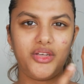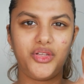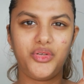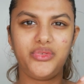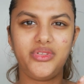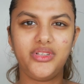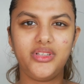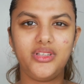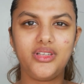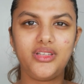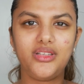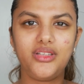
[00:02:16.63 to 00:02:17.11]
Do you
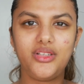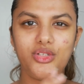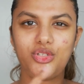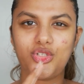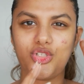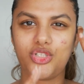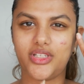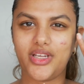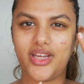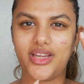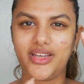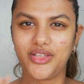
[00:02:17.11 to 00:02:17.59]
think that this
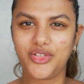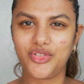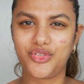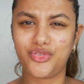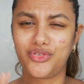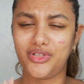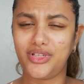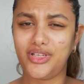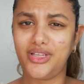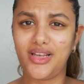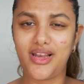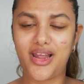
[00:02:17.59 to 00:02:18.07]
shade is
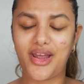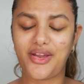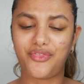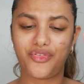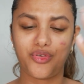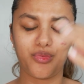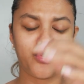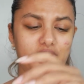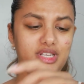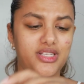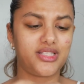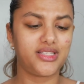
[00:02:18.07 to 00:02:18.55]
really light
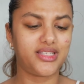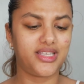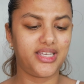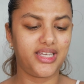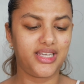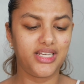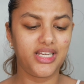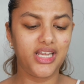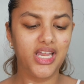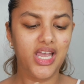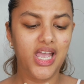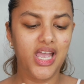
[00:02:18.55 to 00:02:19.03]
for my
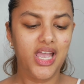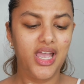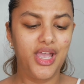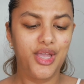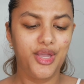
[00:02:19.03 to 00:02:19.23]
skin?